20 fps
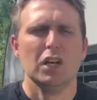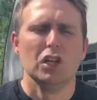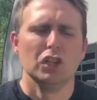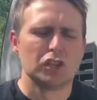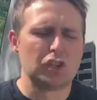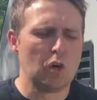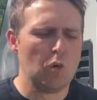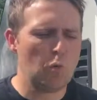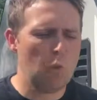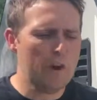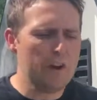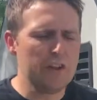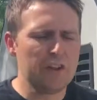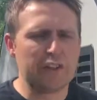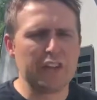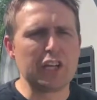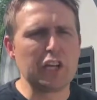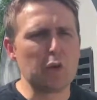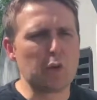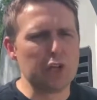So one other
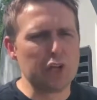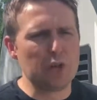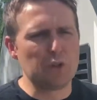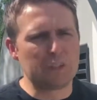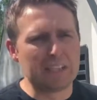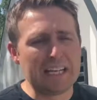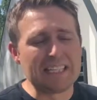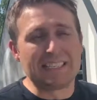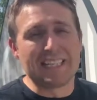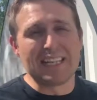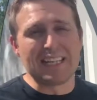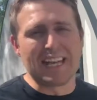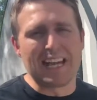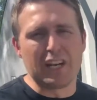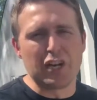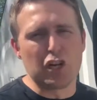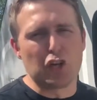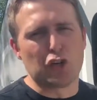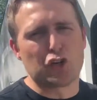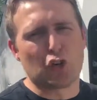thing you can do, say it's at the end
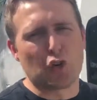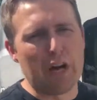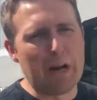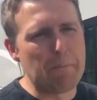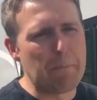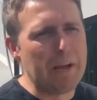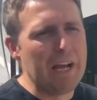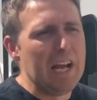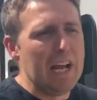of your trip